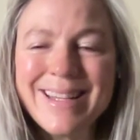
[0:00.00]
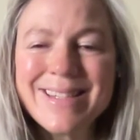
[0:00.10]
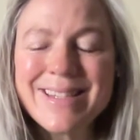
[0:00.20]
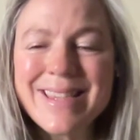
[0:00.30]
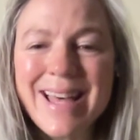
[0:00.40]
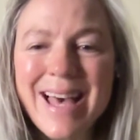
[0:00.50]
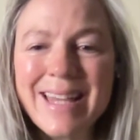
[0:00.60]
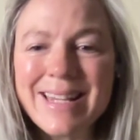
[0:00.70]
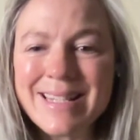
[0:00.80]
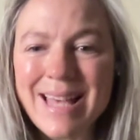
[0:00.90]
So that
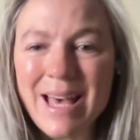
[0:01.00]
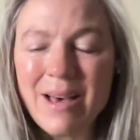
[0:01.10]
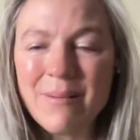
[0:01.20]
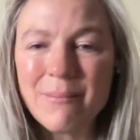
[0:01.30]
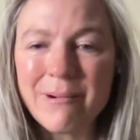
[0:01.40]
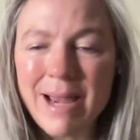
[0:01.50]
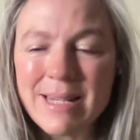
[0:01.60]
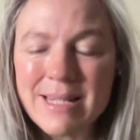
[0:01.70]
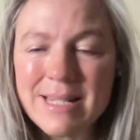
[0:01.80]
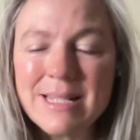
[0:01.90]
is our
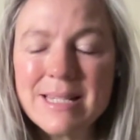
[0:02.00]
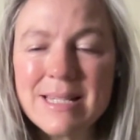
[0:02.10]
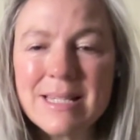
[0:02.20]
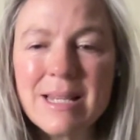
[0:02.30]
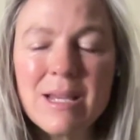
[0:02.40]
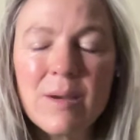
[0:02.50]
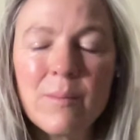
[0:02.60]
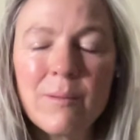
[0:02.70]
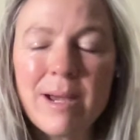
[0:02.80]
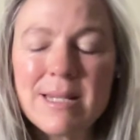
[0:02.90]
practice.
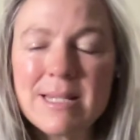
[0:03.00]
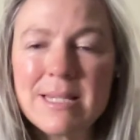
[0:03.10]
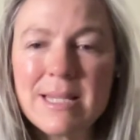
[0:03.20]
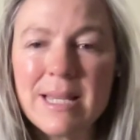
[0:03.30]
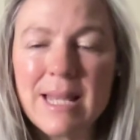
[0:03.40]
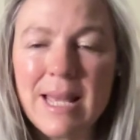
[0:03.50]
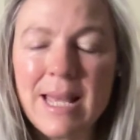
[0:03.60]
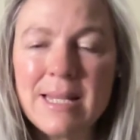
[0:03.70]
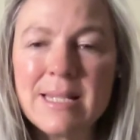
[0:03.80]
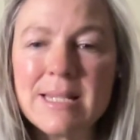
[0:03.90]
practice it
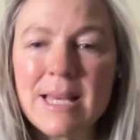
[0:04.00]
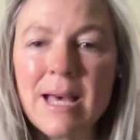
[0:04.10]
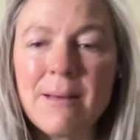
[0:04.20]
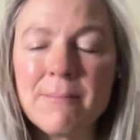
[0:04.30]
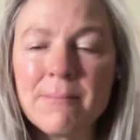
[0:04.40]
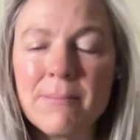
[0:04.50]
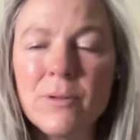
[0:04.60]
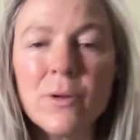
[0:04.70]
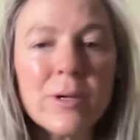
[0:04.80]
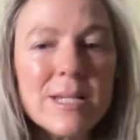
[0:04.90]
and
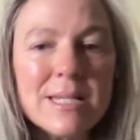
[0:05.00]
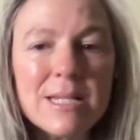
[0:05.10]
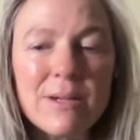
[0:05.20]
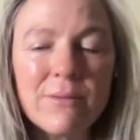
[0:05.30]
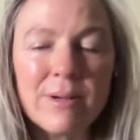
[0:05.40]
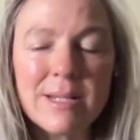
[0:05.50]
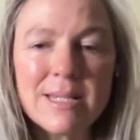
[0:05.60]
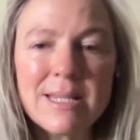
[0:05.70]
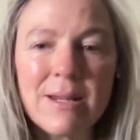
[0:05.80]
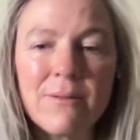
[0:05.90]
notice the difference
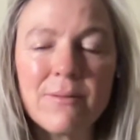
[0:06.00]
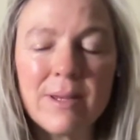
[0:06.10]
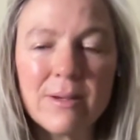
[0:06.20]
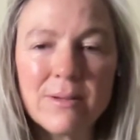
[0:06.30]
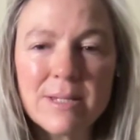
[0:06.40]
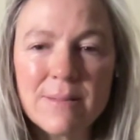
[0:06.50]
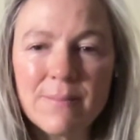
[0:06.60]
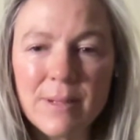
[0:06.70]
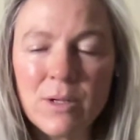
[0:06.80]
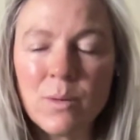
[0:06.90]
that it feels
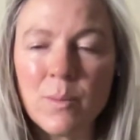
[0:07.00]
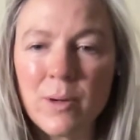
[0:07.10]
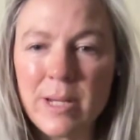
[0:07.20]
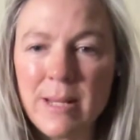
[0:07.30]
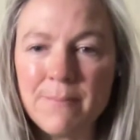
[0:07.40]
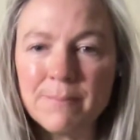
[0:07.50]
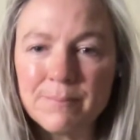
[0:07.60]
in your body,